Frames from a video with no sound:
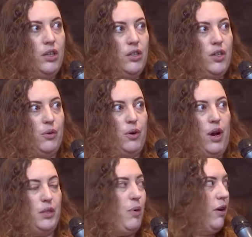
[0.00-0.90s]
So
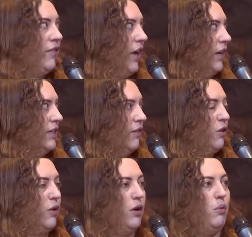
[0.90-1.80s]
as part of the NSF
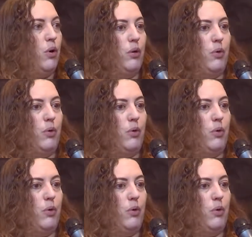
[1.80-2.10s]
Career Award,